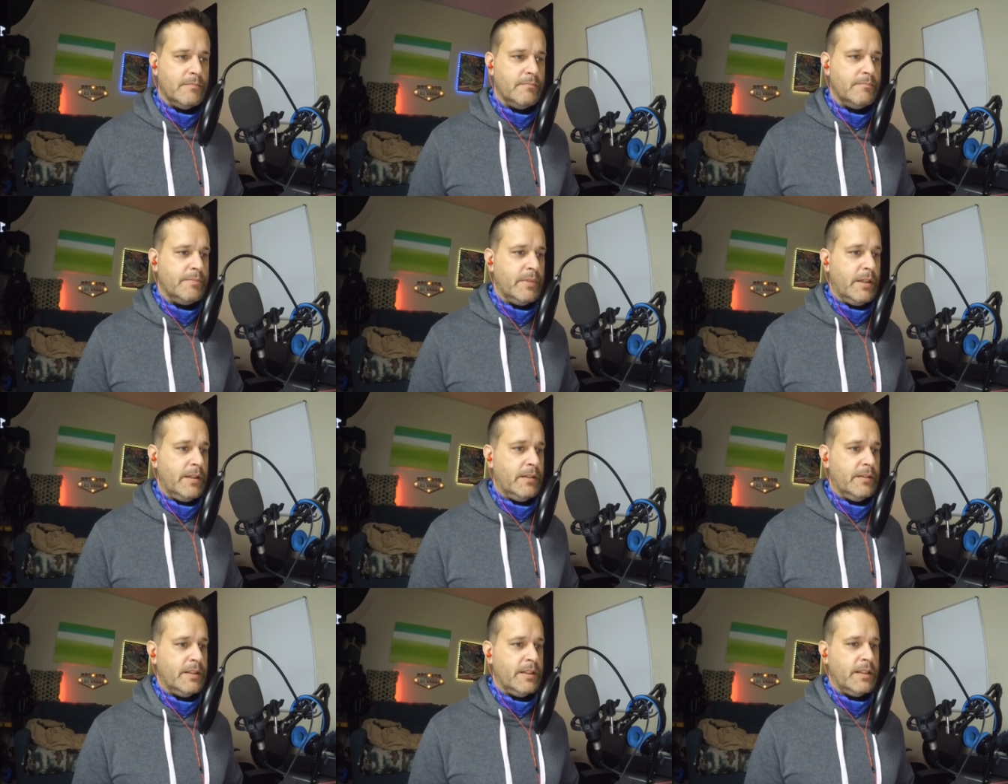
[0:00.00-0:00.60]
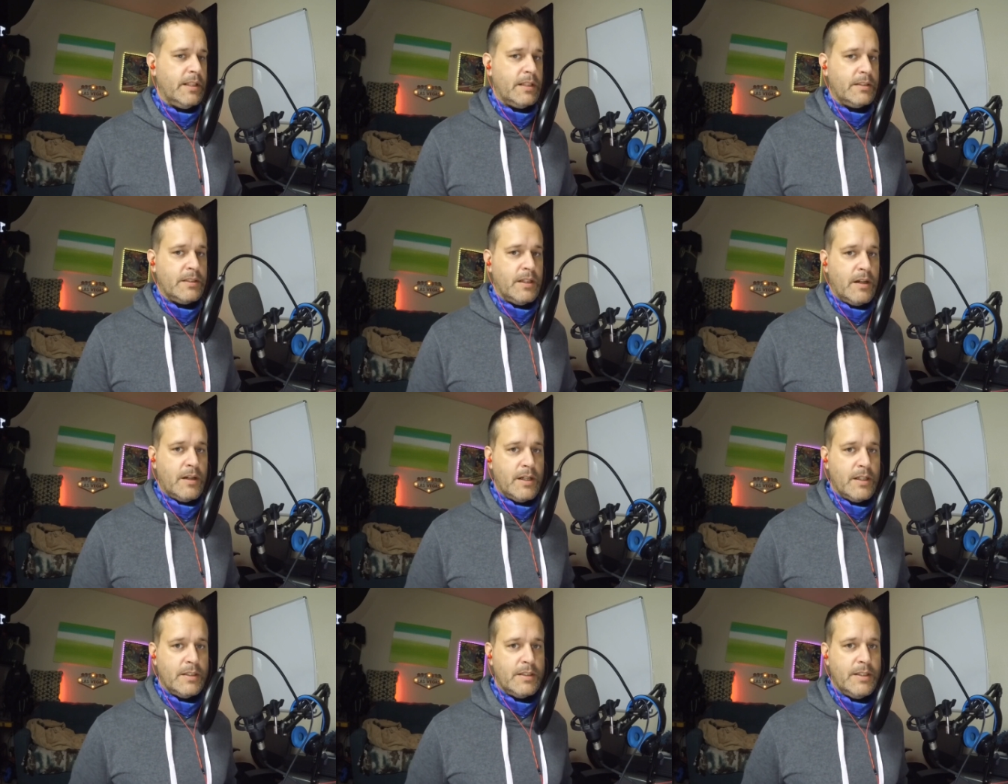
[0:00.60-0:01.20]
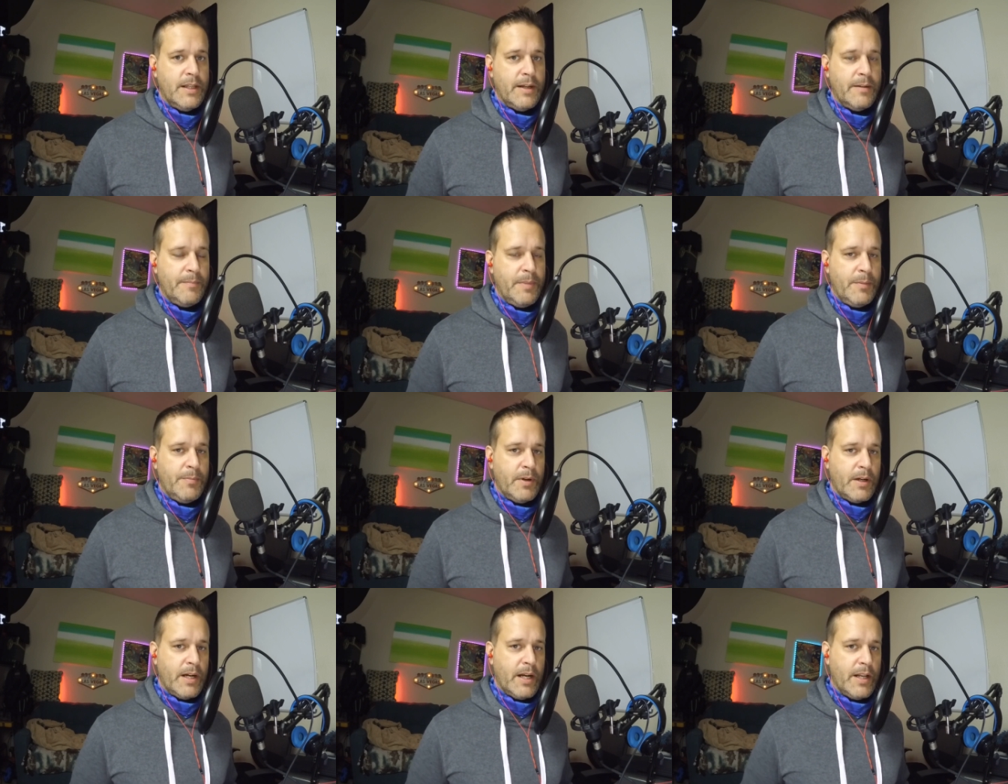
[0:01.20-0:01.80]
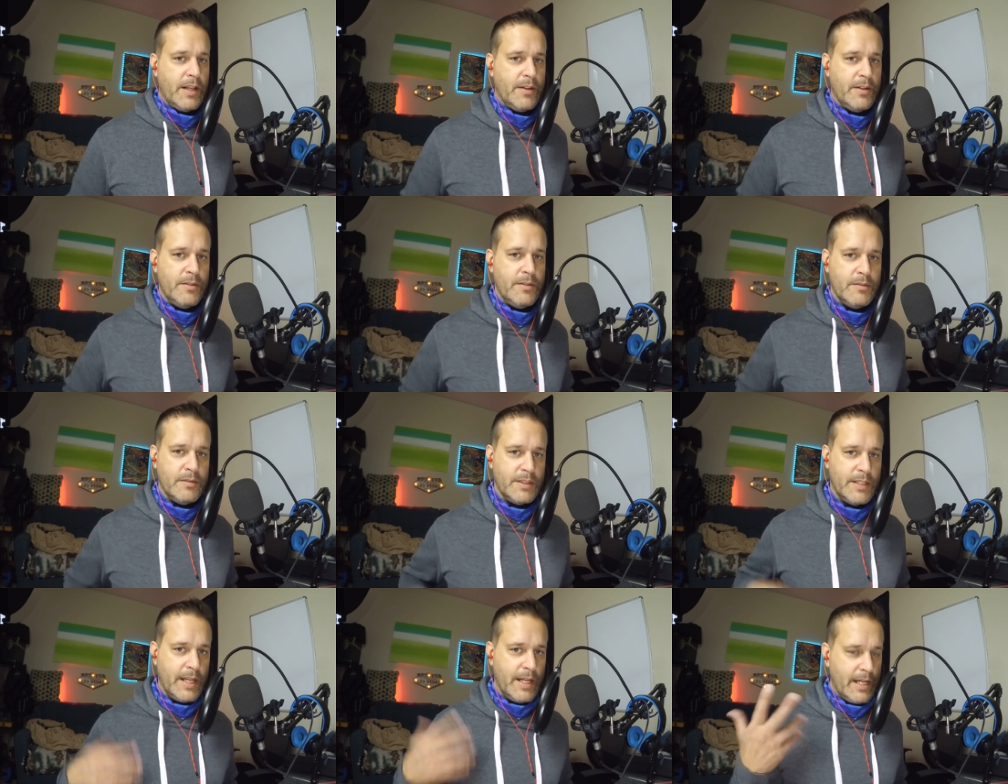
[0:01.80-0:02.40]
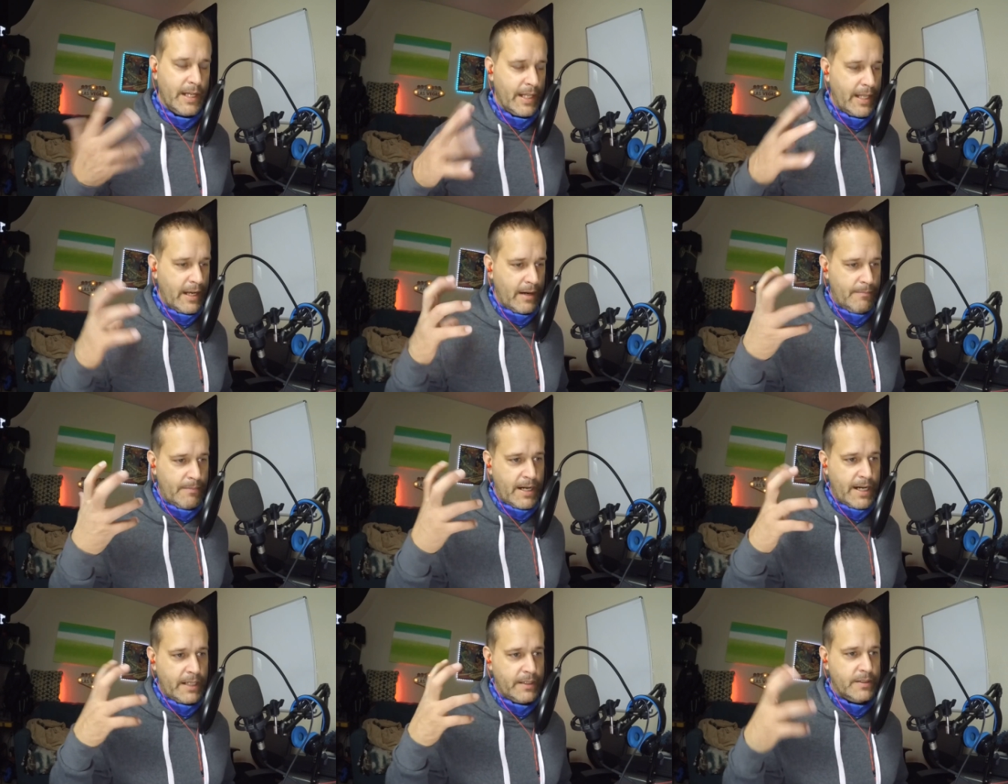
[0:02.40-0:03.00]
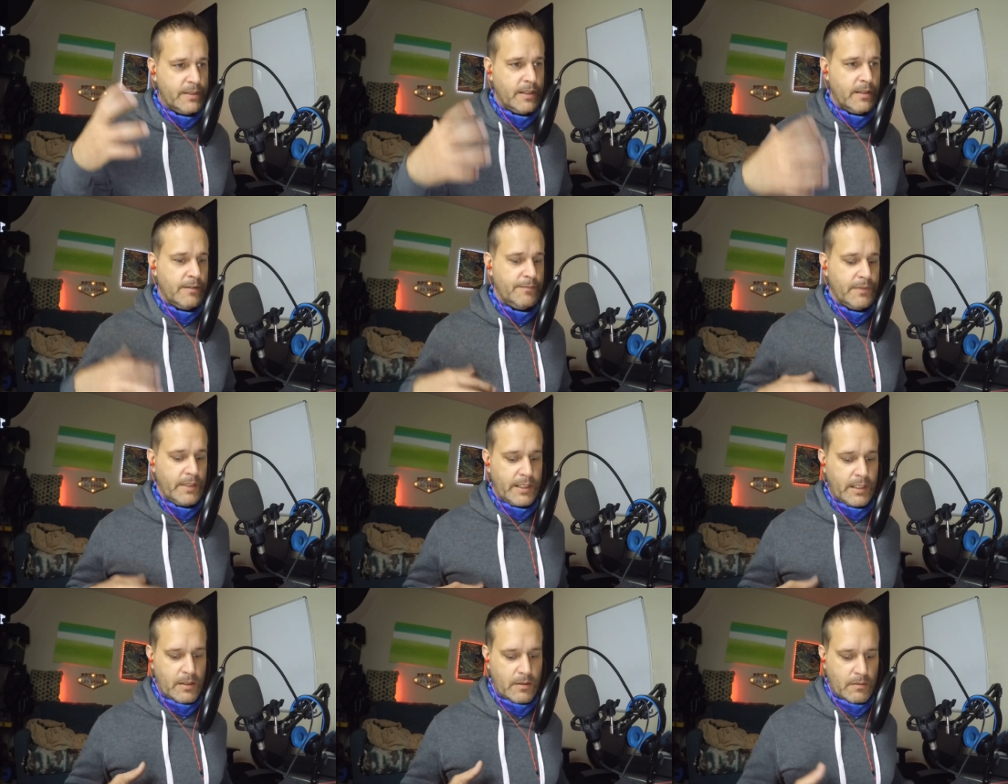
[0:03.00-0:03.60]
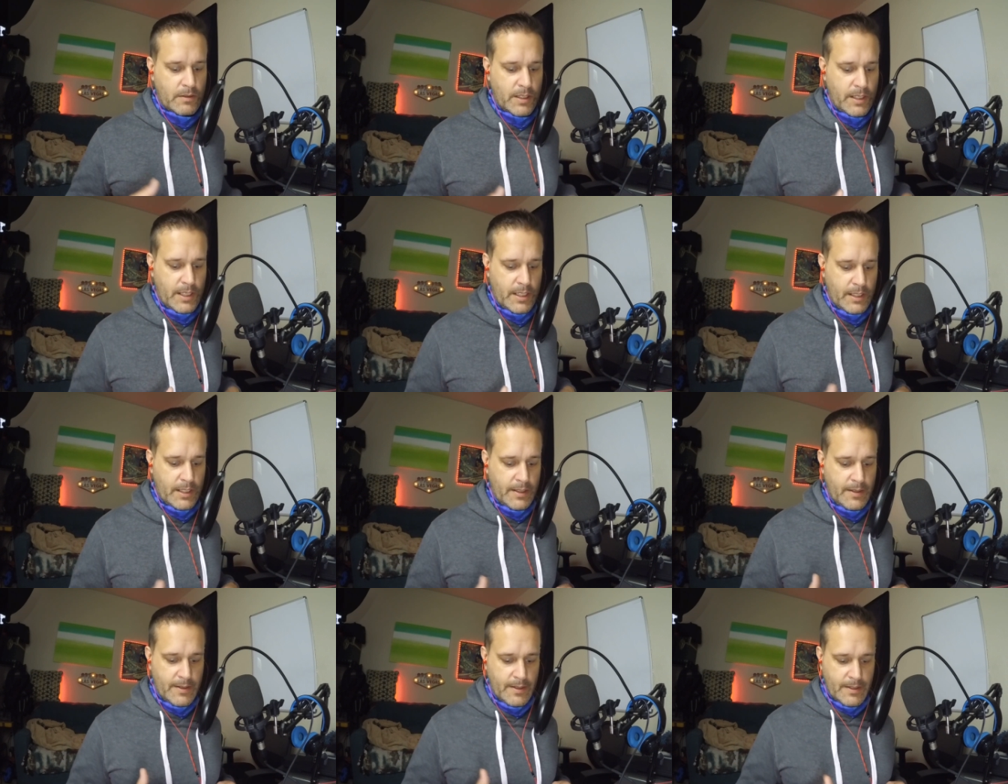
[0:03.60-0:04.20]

But that's the hardest thing people got to do, is get into that mindset of like, okay,